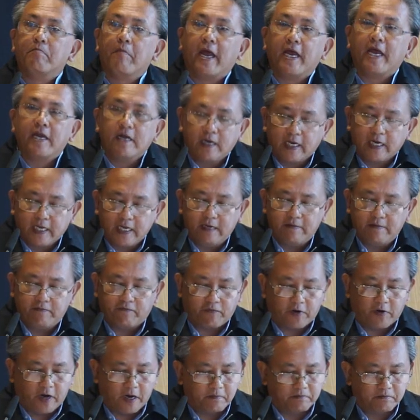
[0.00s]
mainly
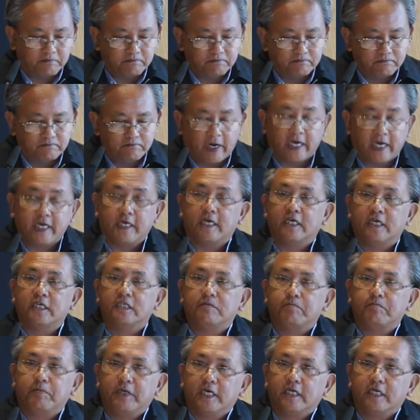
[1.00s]
from my
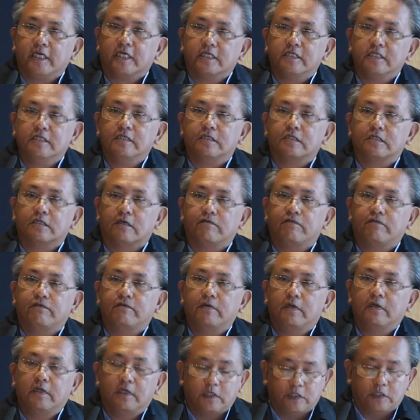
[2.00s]
experience of
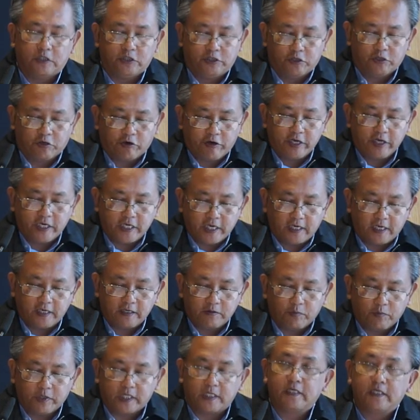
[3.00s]

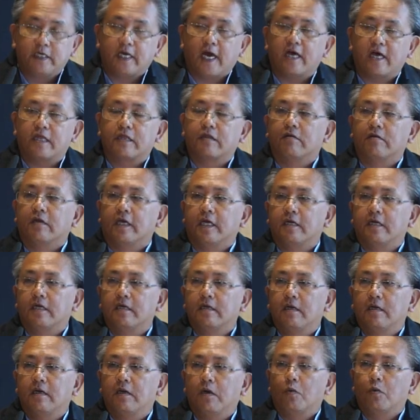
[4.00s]
journeying with Catholic
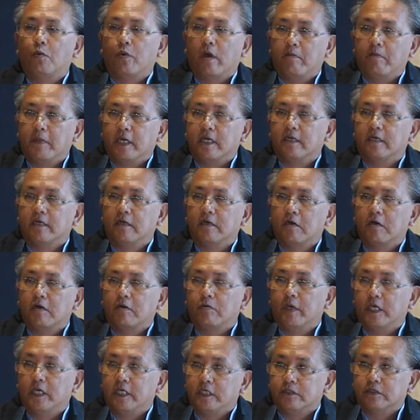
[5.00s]
women
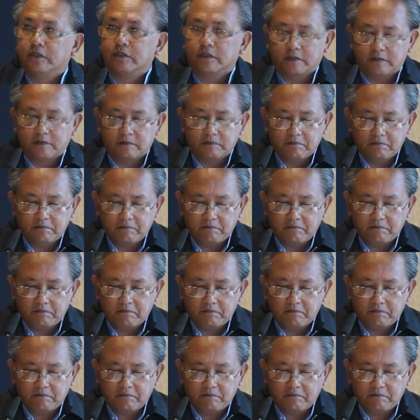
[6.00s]
religious.